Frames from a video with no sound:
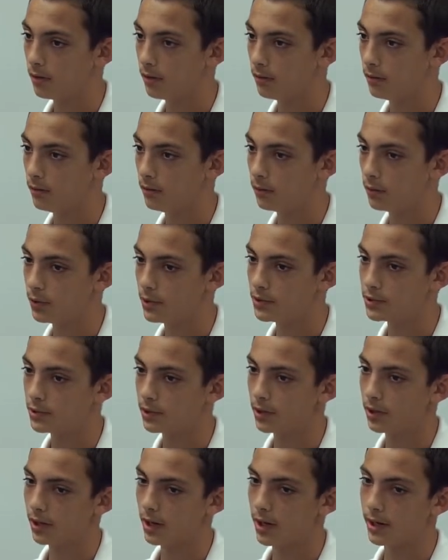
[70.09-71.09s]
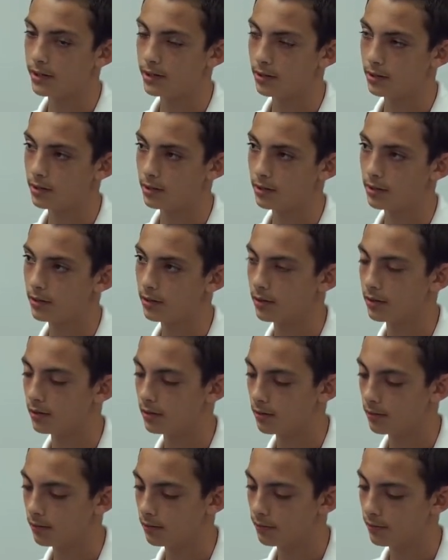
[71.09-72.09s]
in which uh, like I had to
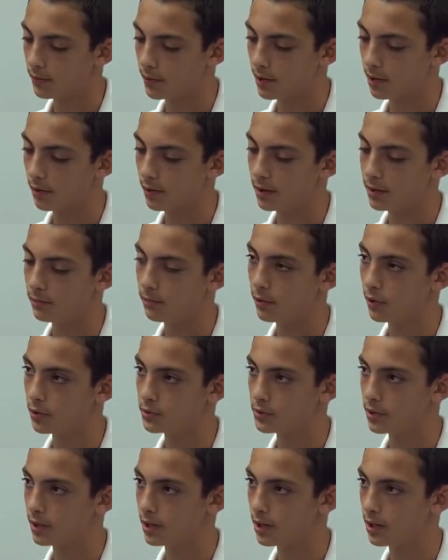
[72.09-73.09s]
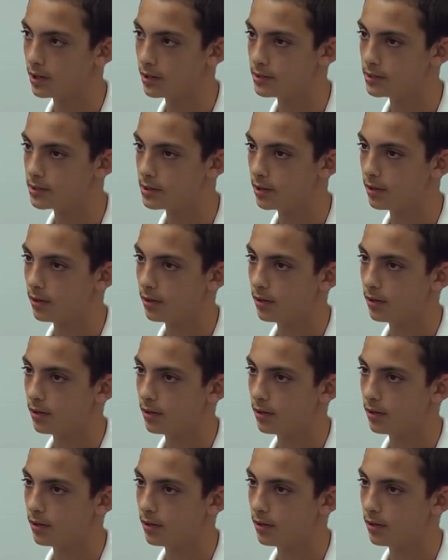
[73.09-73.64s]
figure out any pros and cons